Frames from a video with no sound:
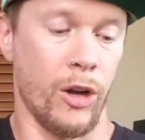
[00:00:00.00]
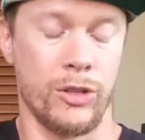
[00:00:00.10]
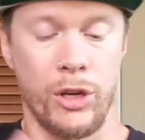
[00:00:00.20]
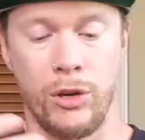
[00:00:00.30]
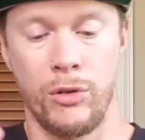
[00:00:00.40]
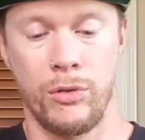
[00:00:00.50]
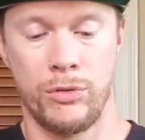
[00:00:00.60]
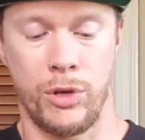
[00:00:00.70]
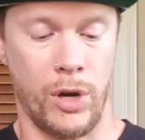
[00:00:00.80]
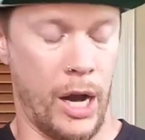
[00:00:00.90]
Also,
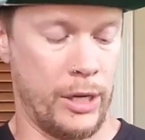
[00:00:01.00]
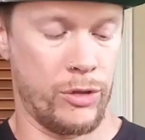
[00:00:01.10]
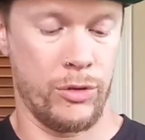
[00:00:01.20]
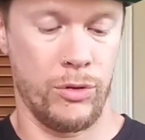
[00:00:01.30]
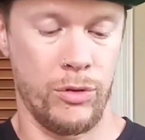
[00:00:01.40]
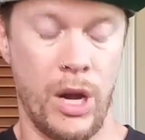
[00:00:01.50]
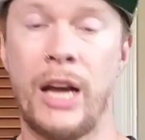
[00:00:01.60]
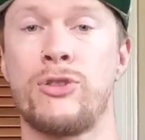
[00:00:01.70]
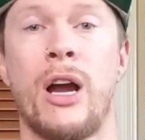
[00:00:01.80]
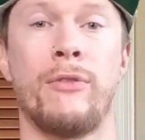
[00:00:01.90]
so
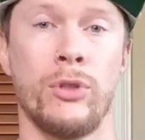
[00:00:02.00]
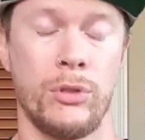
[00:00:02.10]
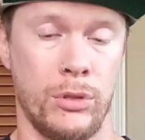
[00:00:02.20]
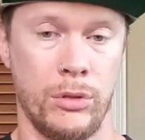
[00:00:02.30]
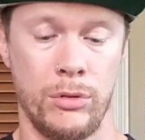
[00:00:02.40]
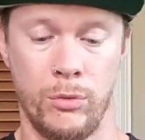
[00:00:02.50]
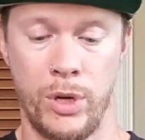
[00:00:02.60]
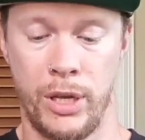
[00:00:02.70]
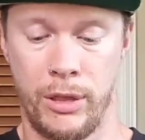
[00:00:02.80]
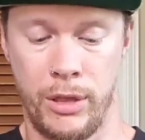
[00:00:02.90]
I traveled
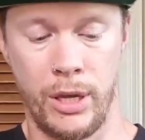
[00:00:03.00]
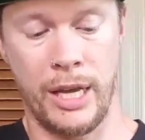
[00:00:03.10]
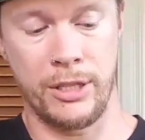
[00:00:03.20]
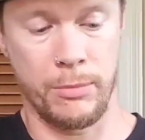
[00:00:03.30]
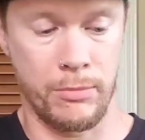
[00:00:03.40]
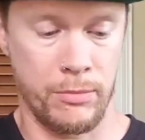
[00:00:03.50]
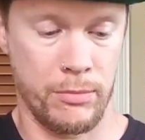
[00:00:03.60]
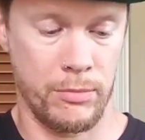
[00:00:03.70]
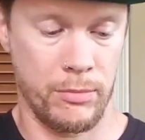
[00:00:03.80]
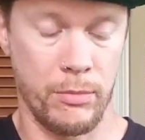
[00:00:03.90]
with, I had some,
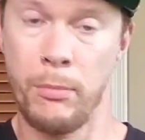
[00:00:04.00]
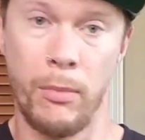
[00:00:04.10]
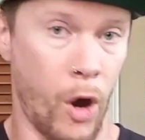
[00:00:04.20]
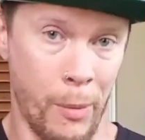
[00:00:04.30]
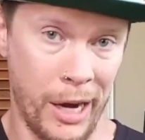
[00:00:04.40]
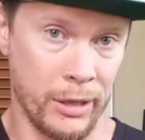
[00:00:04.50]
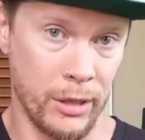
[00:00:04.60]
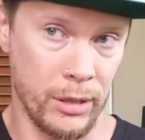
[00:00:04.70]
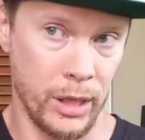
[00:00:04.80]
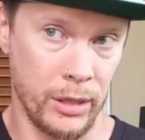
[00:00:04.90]
all my
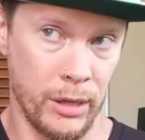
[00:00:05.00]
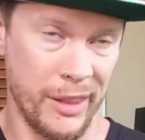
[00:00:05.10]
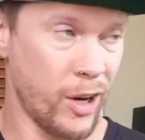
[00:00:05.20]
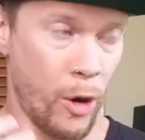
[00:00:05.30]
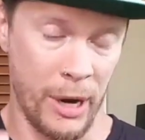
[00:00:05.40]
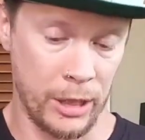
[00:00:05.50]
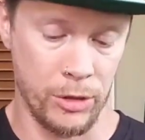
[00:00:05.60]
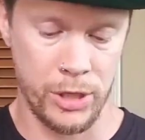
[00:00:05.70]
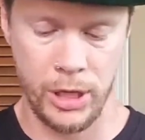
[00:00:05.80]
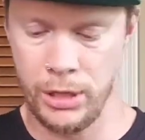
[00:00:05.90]

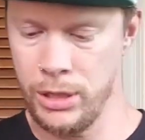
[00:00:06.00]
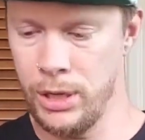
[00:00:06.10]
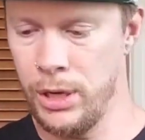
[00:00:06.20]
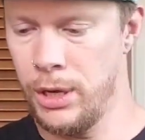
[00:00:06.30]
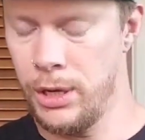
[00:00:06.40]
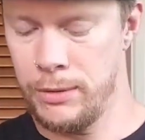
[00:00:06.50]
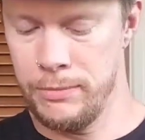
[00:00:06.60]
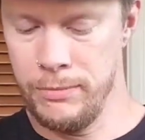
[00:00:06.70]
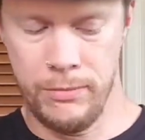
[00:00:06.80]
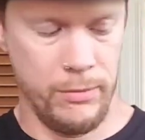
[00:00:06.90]
clothes in here.
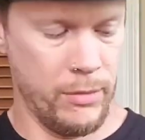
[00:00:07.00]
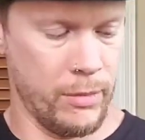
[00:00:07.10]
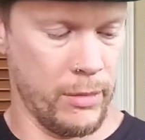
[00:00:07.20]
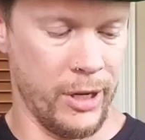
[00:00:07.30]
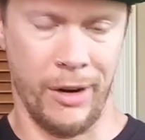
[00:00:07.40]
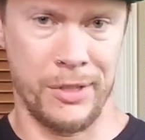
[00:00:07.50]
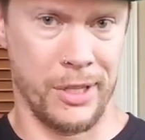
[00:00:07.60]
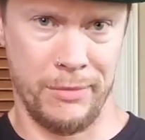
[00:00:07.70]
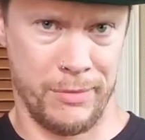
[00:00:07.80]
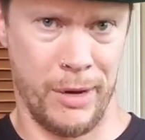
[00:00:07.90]
And
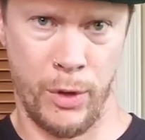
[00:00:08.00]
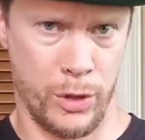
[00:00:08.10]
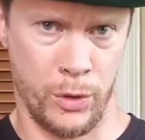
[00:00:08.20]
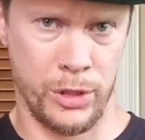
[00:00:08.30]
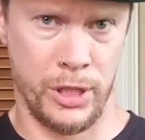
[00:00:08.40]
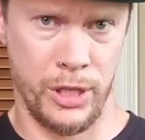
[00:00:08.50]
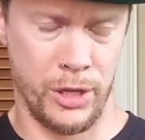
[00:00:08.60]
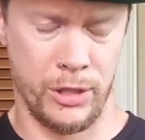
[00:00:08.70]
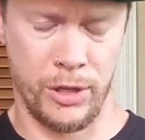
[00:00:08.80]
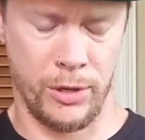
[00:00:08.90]
obviously, I wear shorts and
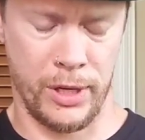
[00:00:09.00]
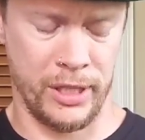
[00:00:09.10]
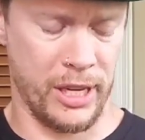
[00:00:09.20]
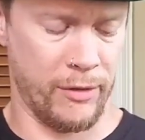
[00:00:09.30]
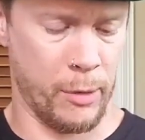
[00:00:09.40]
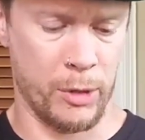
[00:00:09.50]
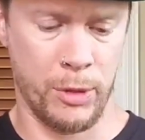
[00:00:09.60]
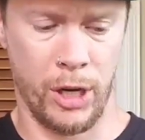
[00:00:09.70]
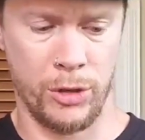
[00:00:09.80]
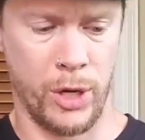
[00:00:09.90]
t-shirts, so I didn't take very much,
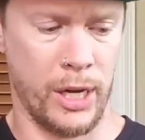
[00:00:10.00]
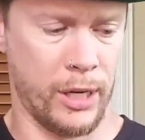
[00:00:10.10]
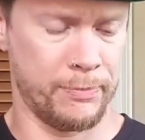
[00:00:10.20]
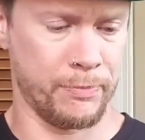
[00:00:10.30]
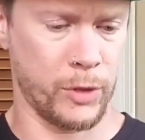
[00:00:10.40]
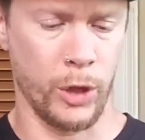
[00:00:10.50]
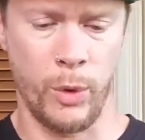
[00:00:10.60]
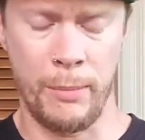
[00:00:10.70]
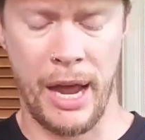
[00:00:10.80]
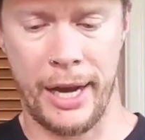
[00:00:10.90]
but also had, on
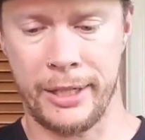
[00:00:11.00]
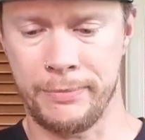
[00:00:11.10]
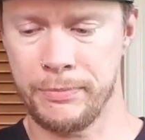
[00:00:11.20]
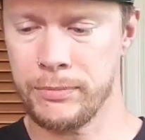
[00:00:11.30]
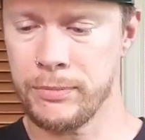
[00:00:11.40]
the way back,